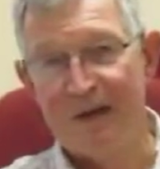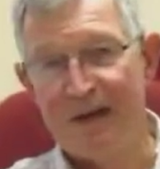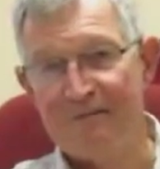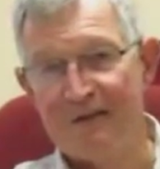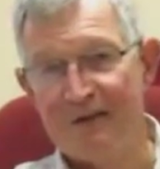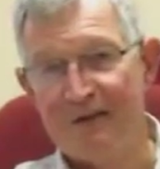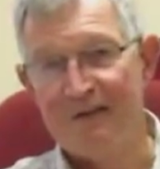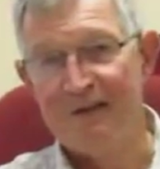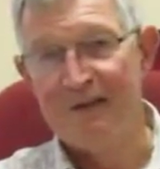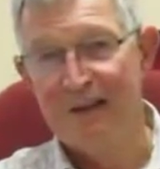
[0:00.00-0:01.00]
Africa,
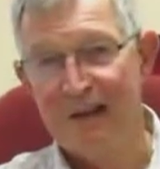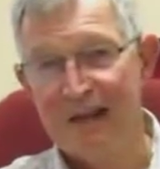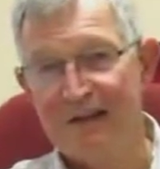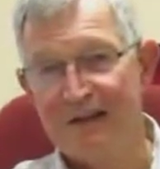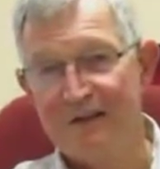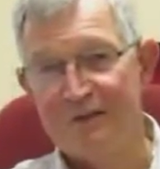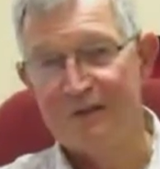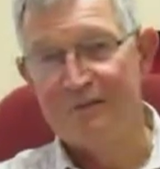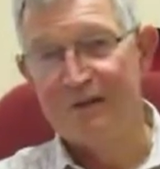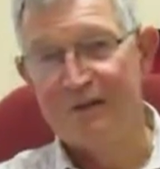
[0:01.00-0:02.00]
and that is the
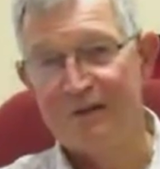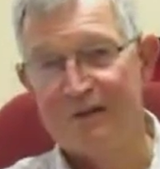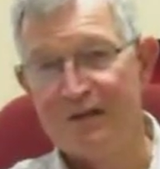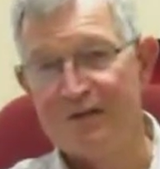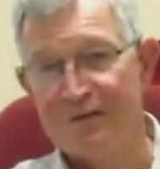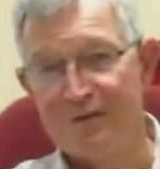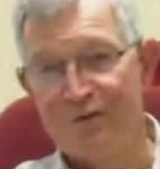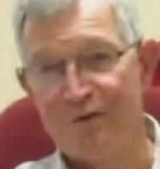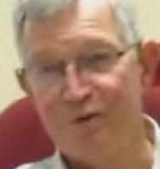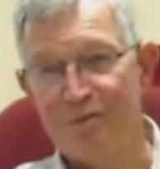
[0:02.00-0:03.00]
real serious
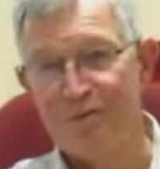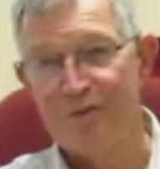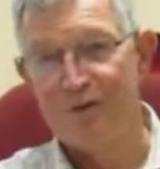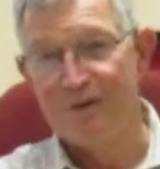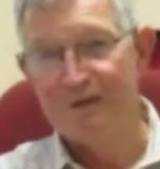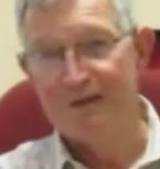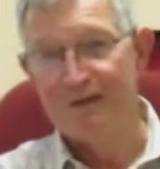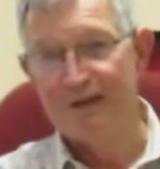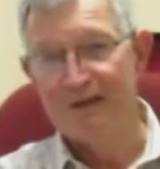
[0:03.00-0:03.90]
form where you can